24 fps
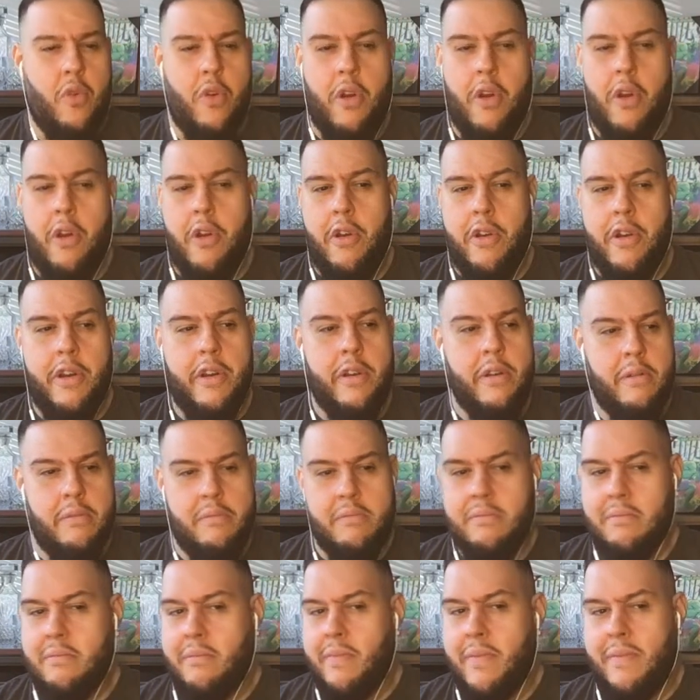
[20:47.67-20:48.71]
Huerter
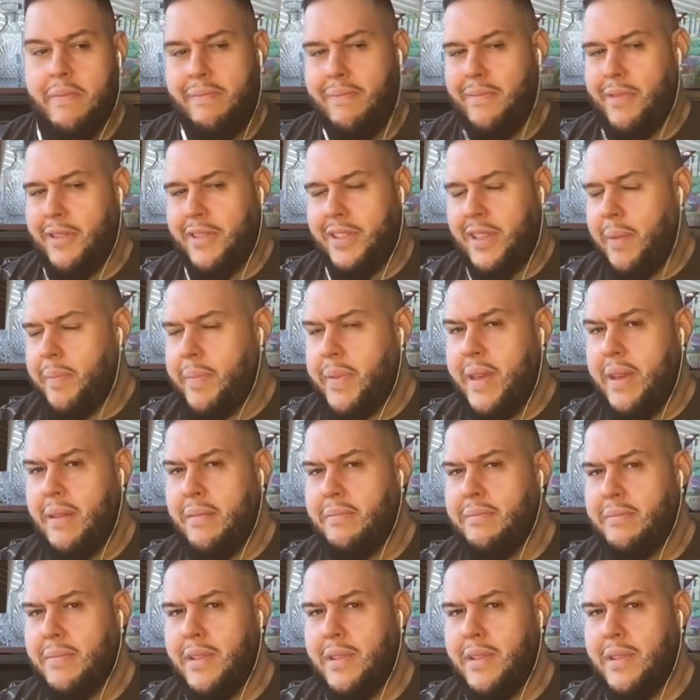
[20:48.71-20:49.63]
or something.